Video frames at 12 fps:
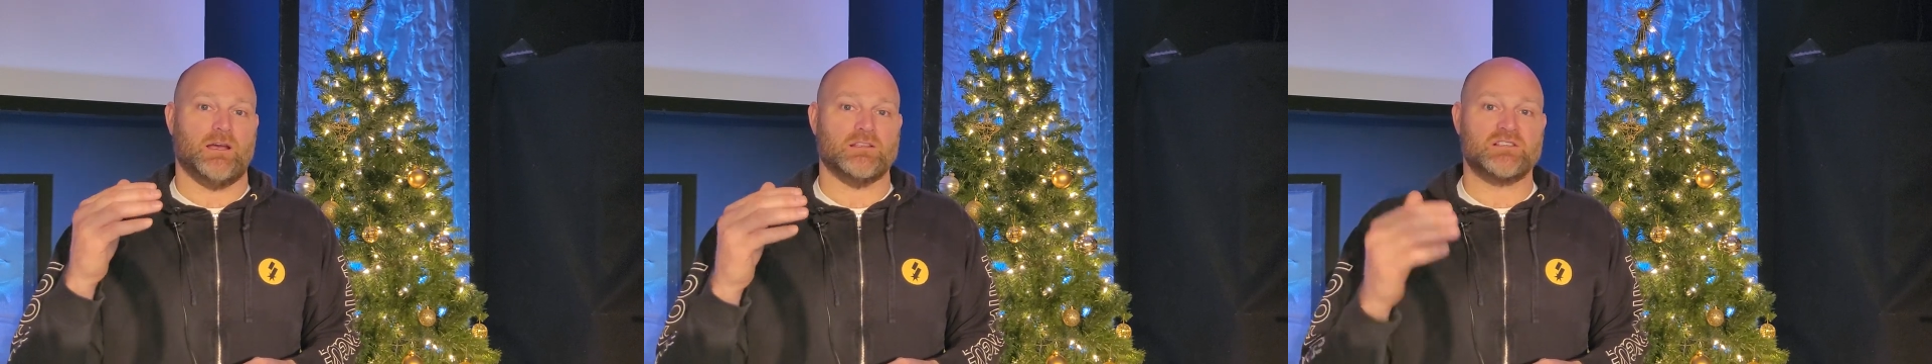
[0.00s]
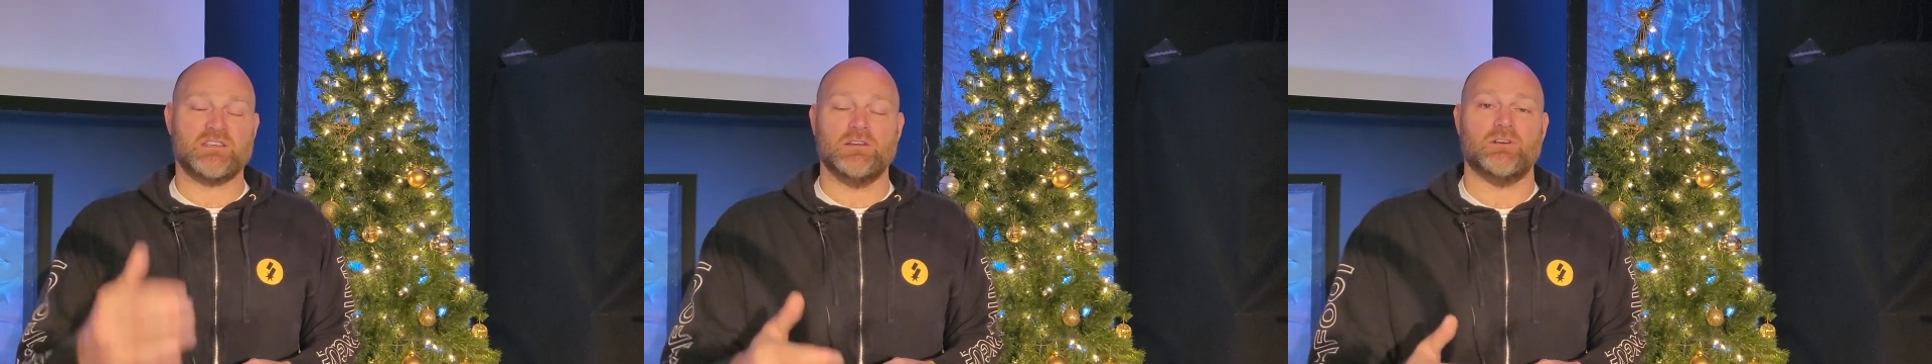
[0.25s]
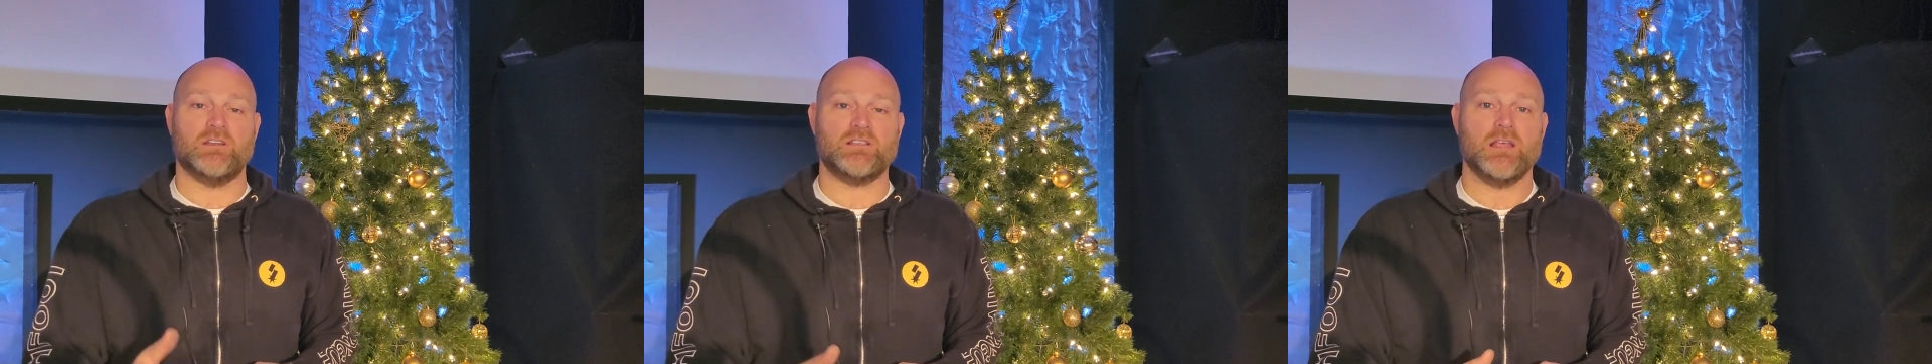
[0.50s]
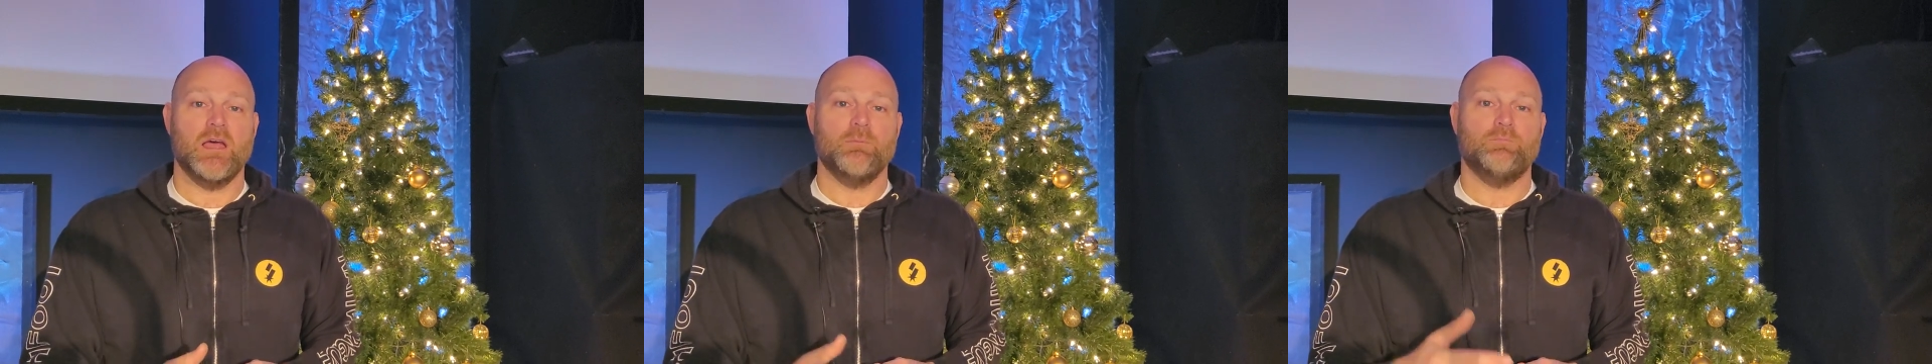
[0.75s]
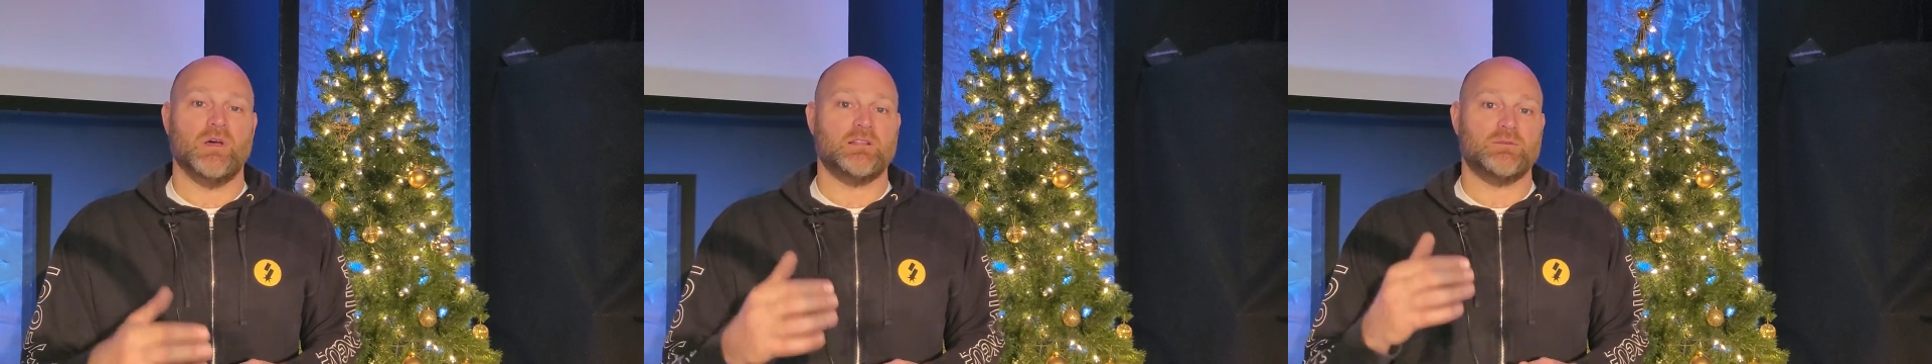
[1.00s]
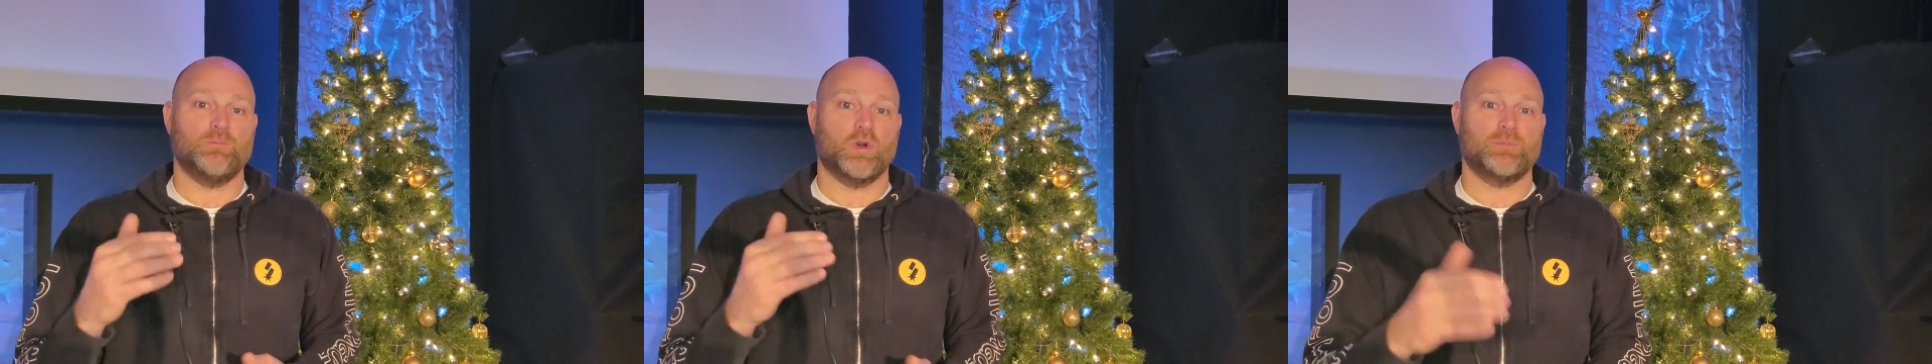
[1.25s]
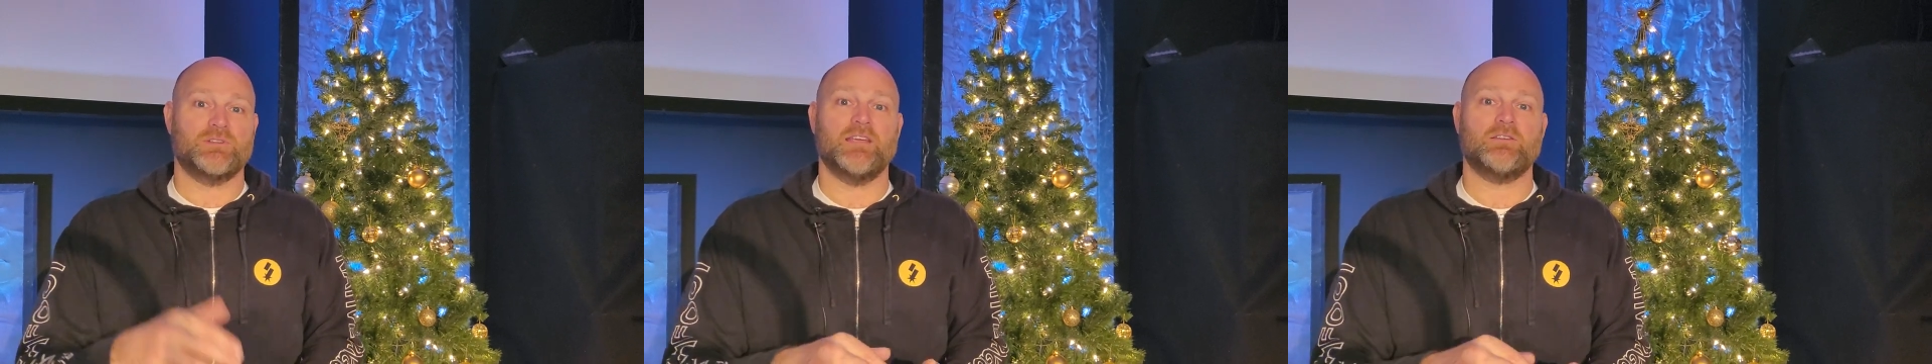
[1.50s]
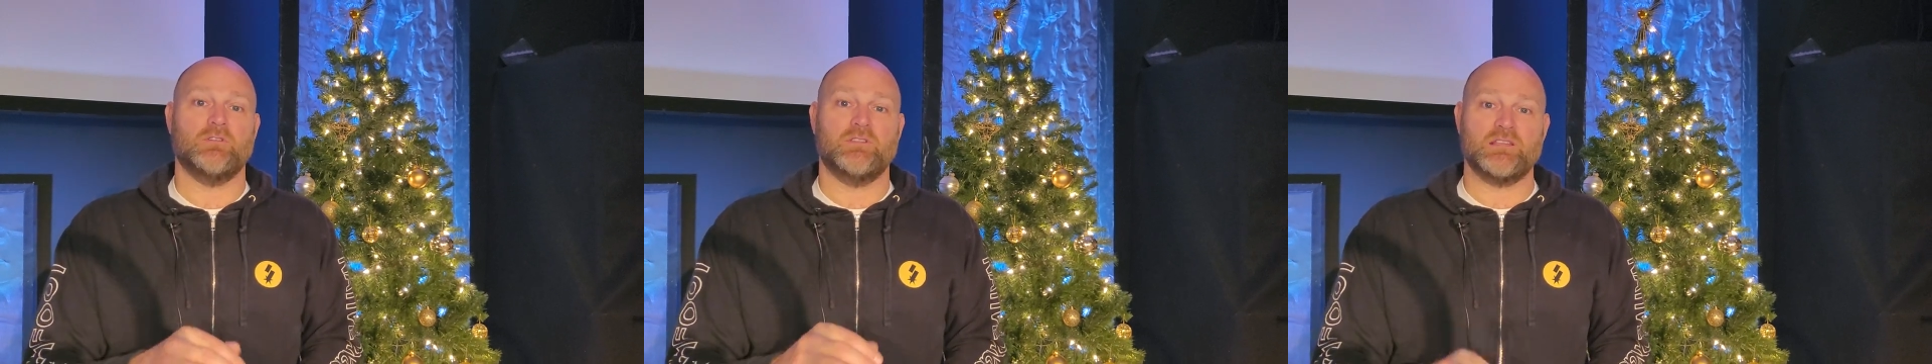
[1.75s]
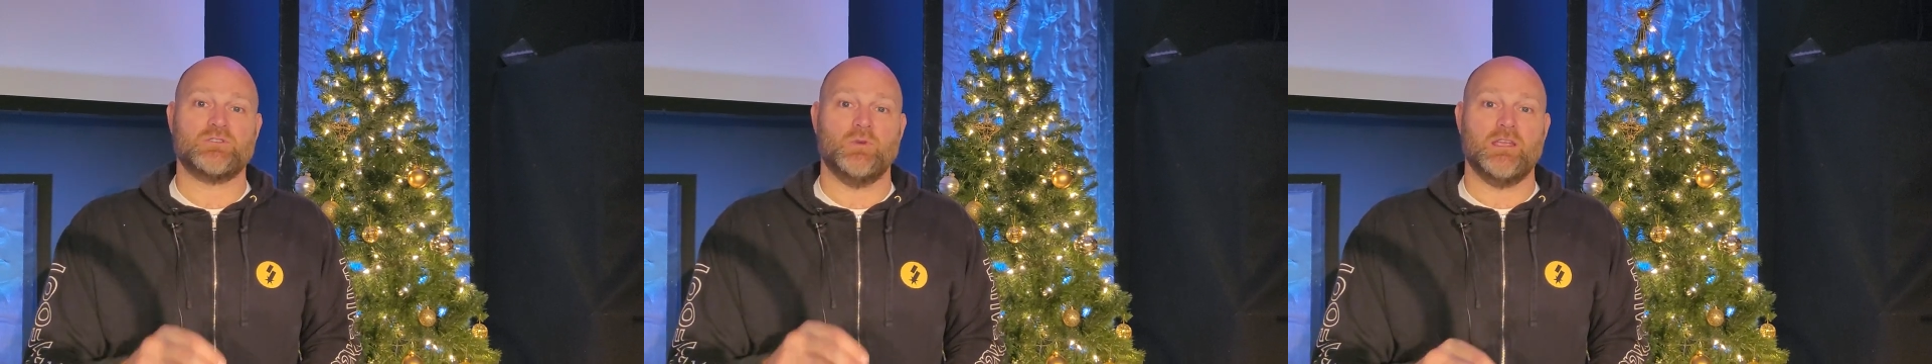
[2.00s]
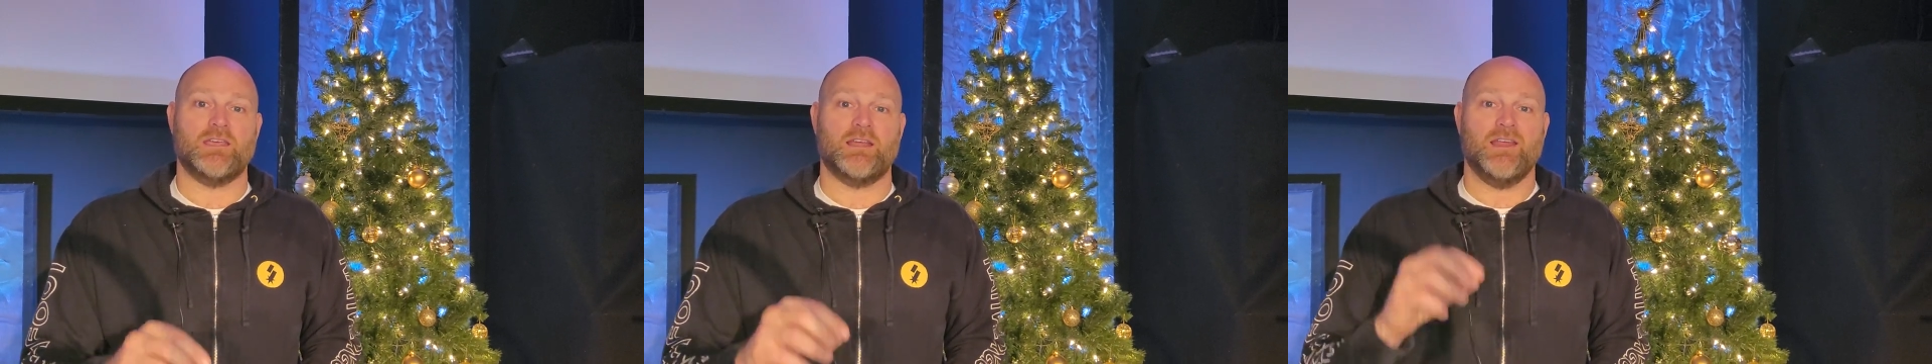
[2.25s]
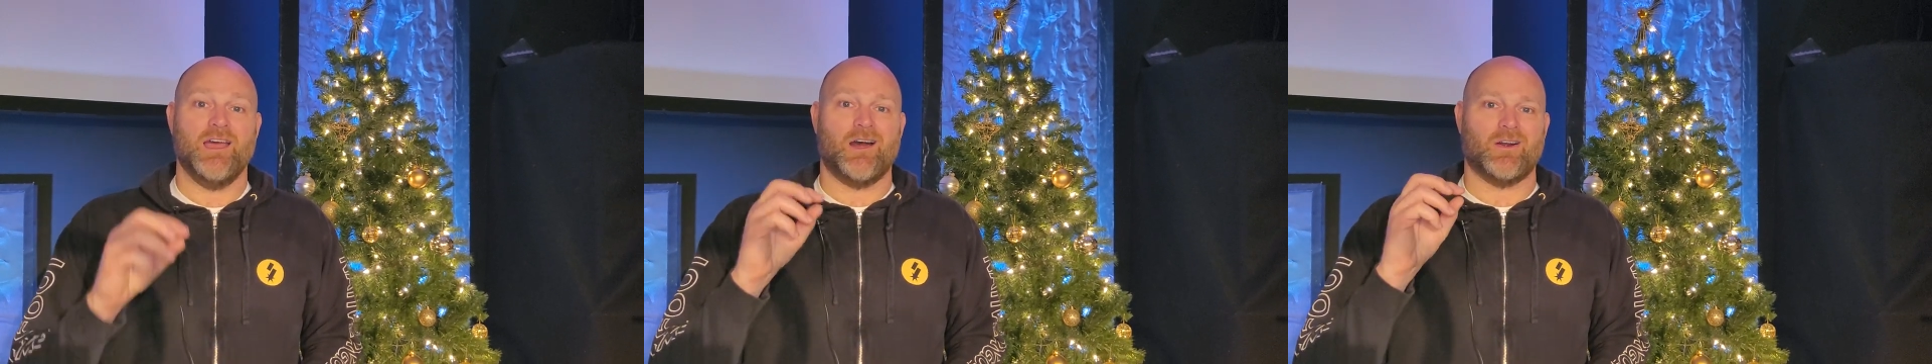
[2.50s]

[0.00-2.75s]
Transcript: series, but more particularly this weekend,